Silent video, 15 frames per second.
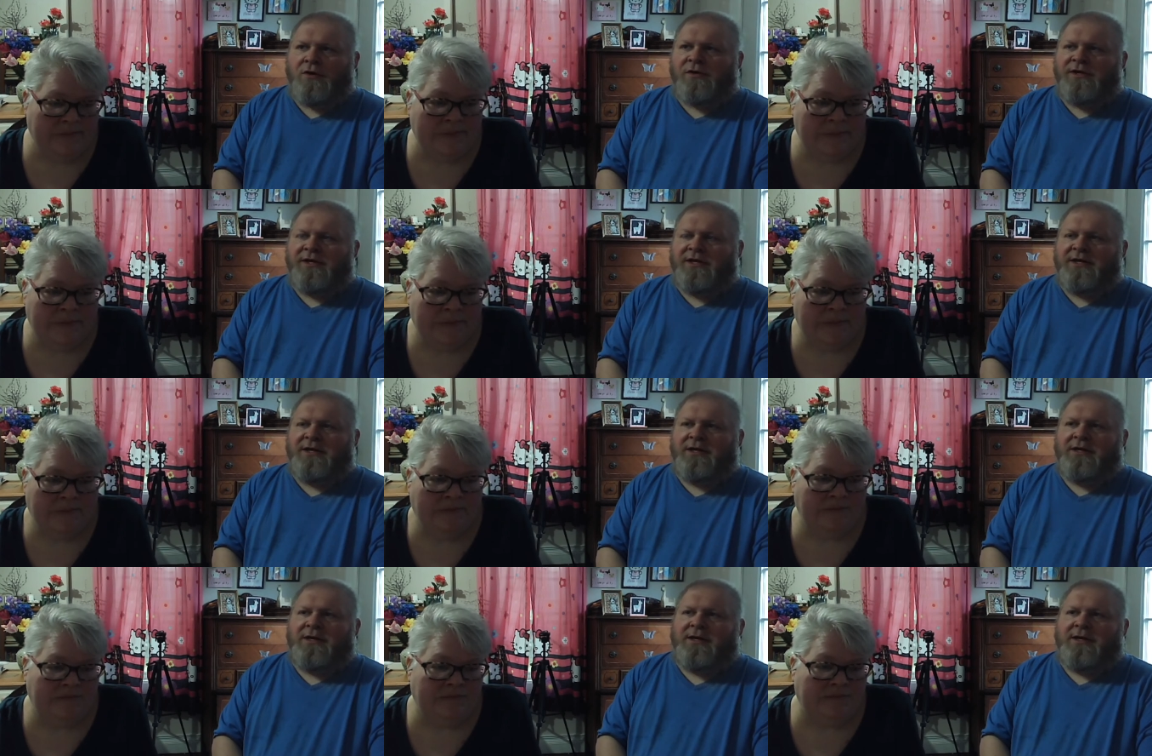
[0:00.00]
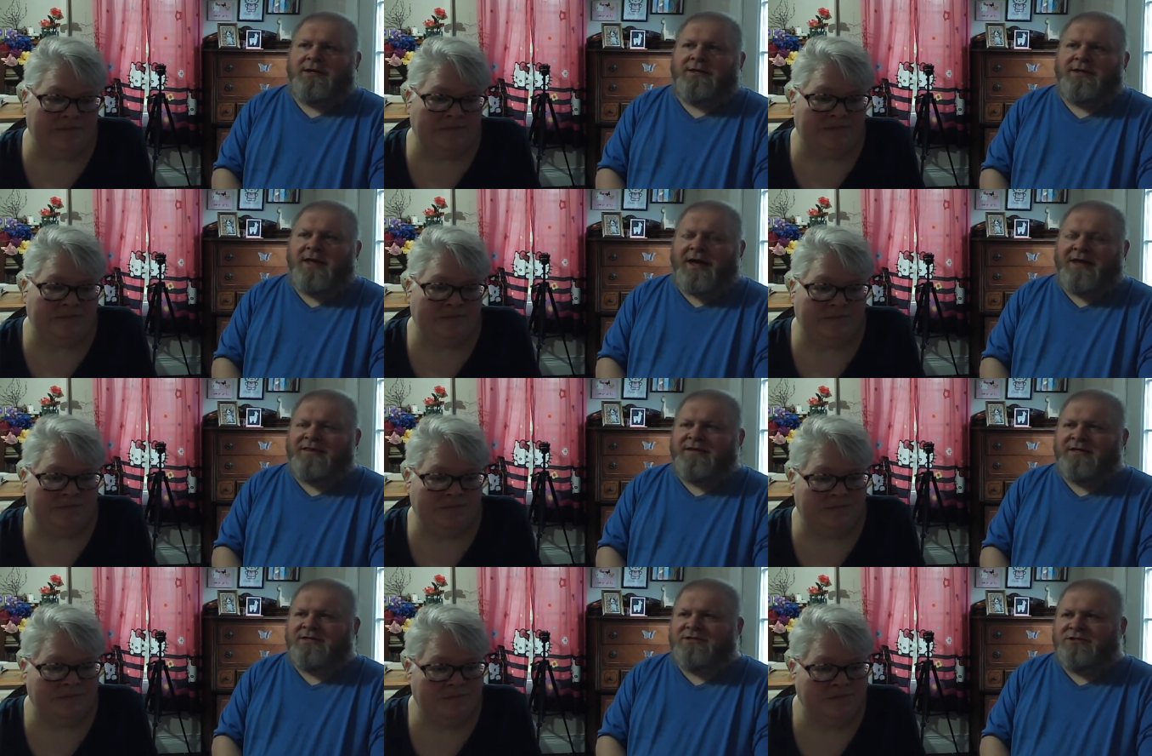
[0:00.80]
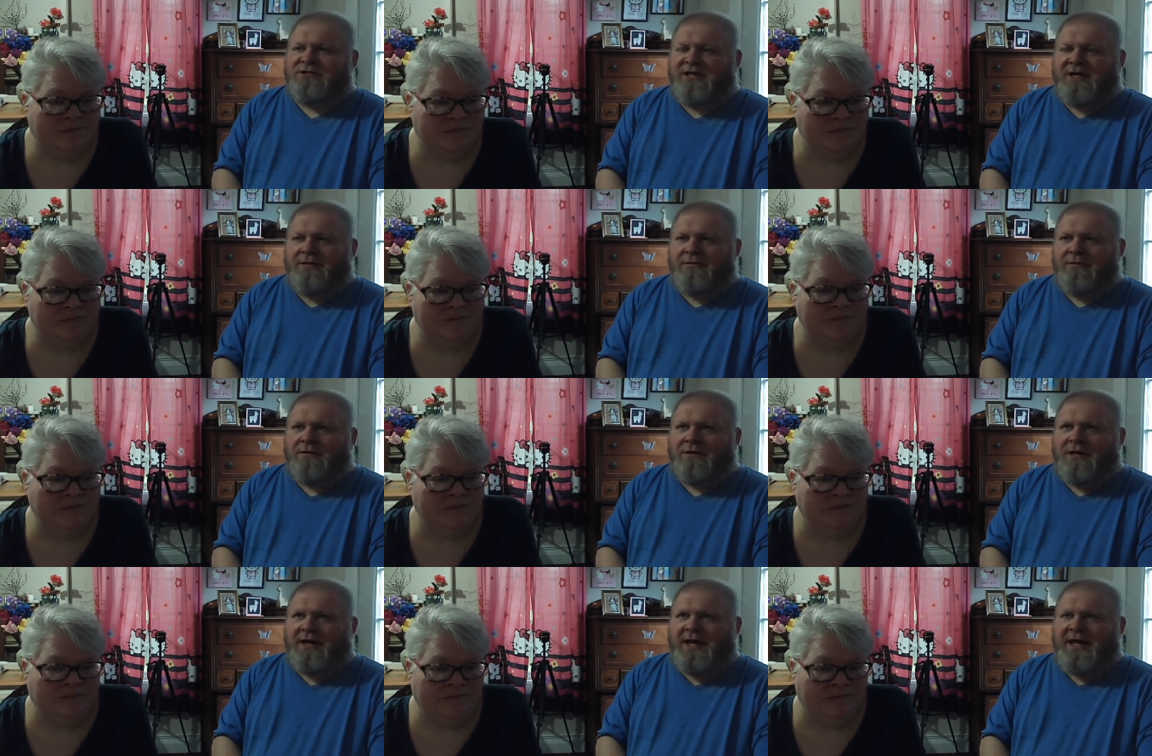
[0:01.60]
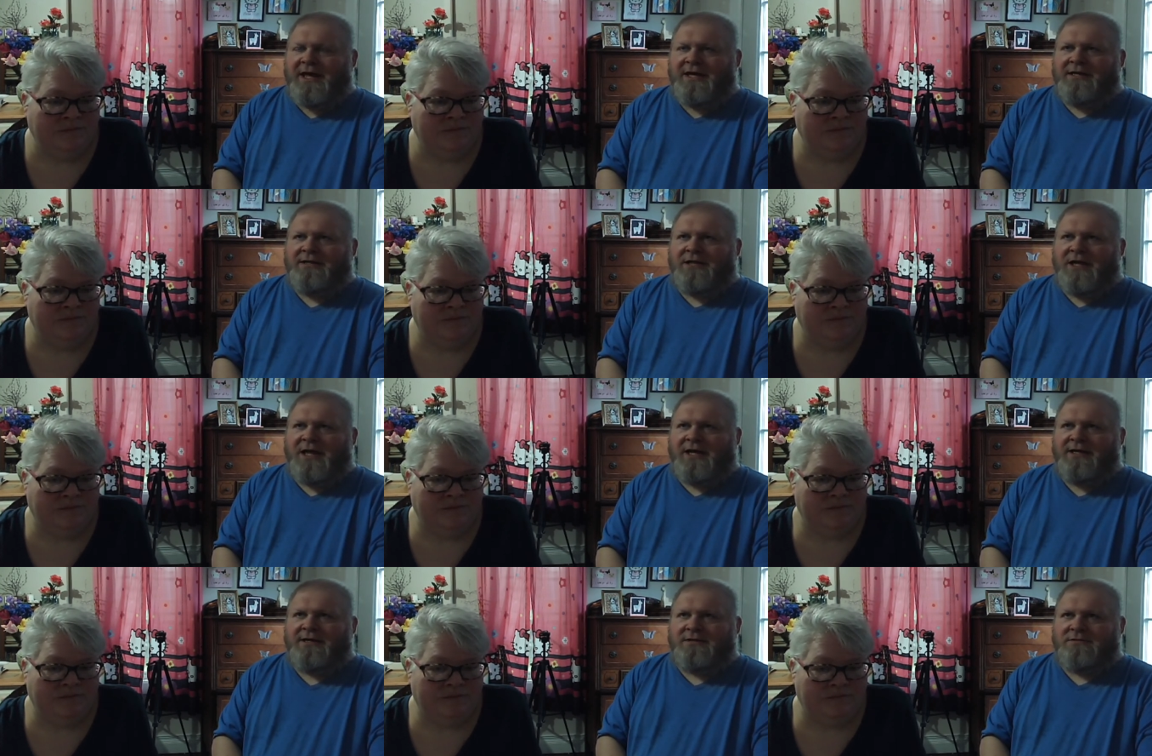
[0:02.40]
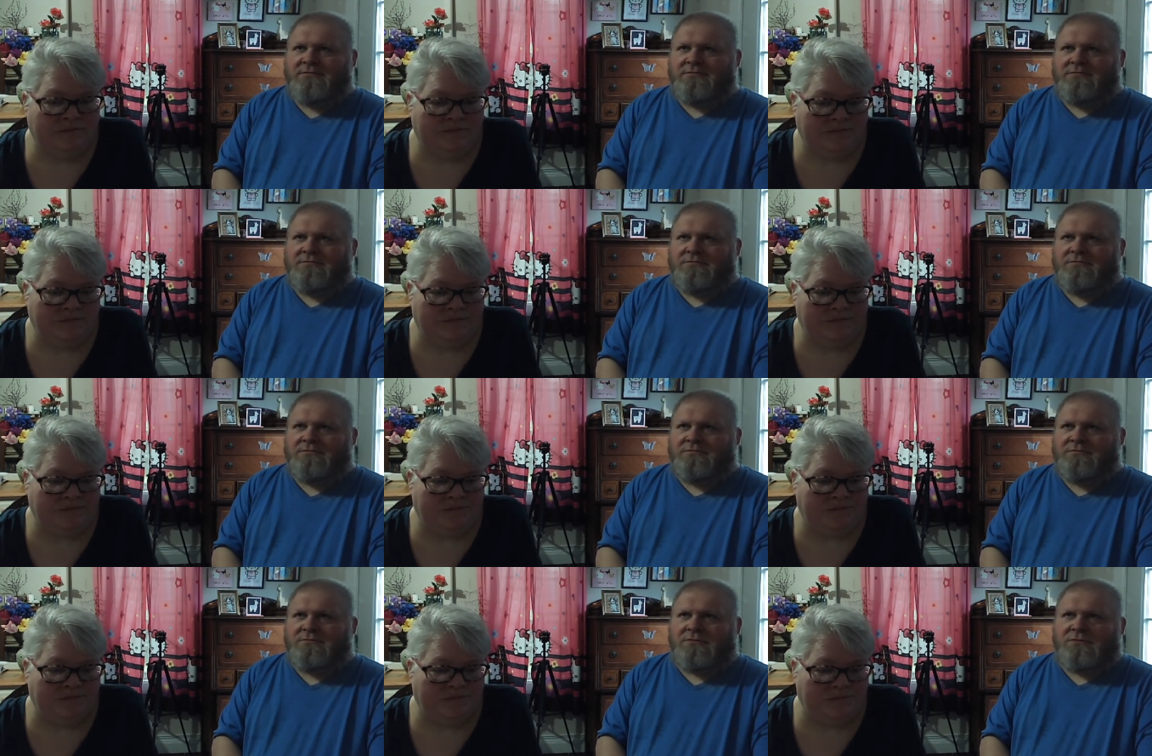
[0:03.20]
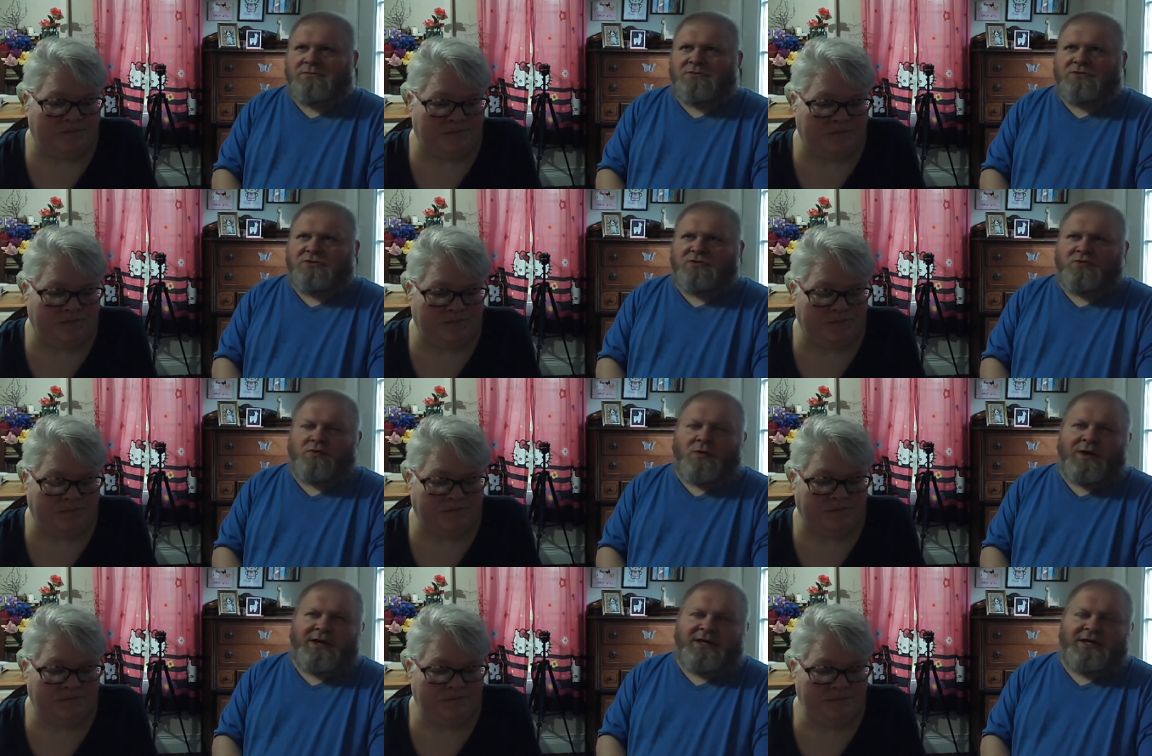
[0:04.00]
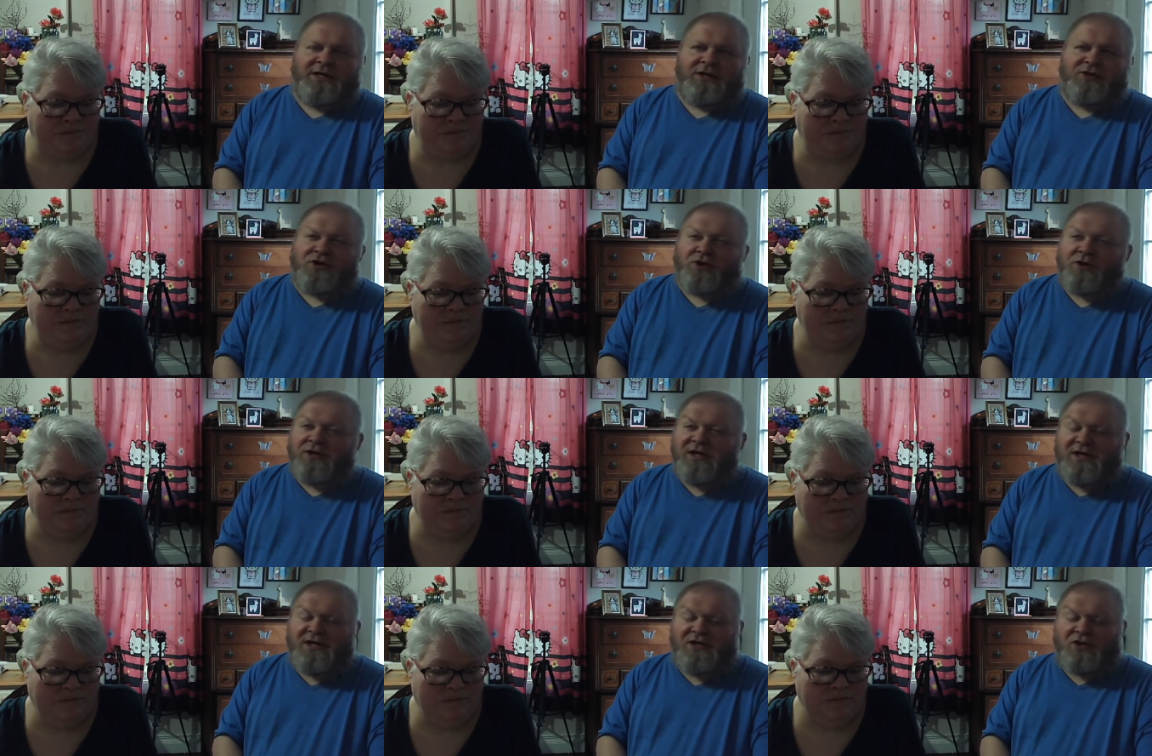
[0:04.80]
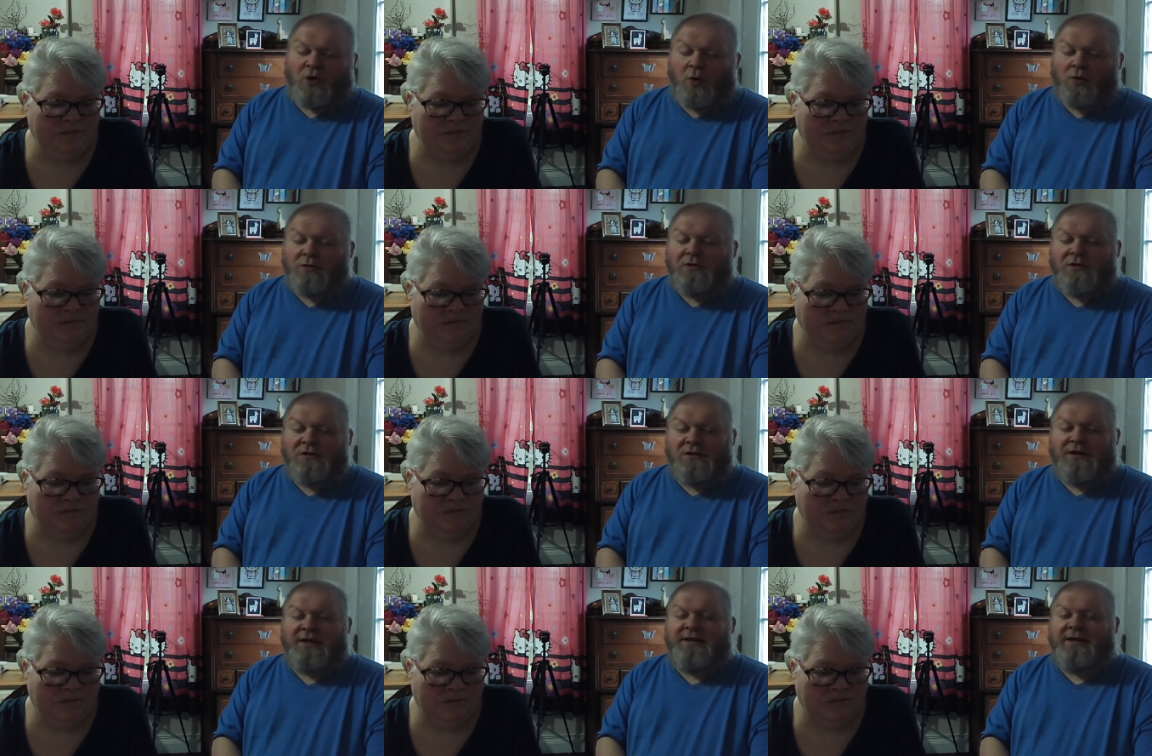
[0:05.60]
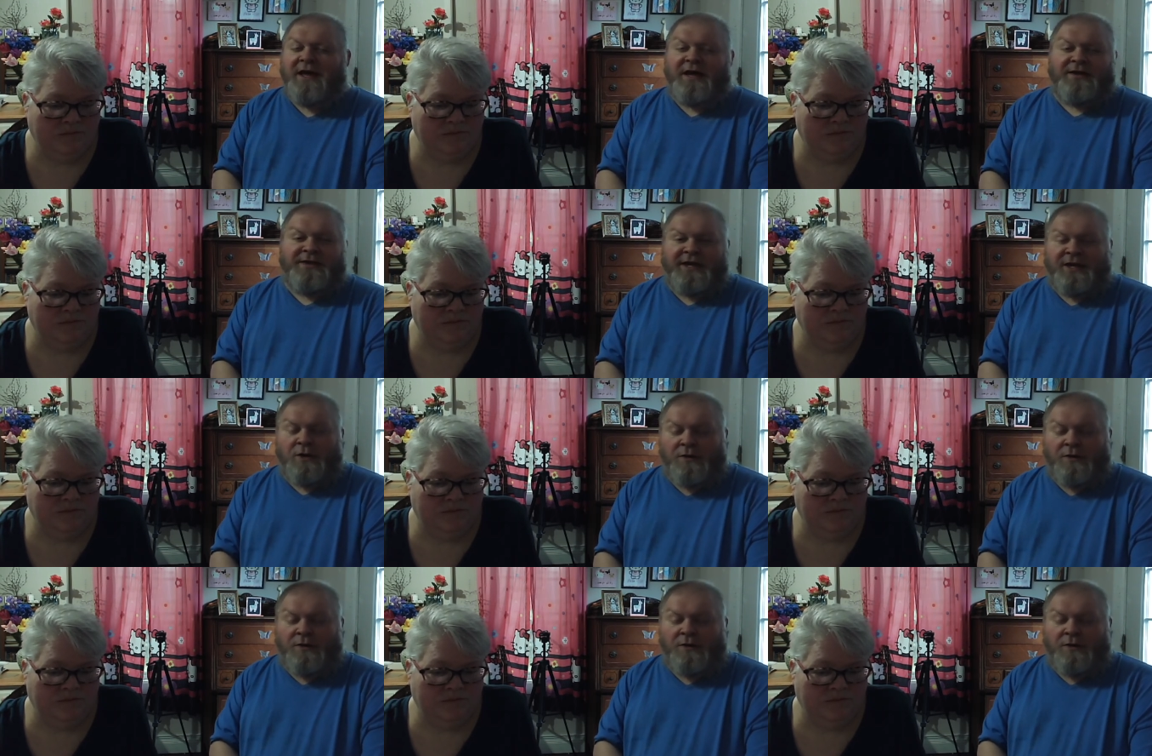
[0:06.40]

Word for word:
Speaker 1: only, they, I think they had like 20 to 30 total, and now they can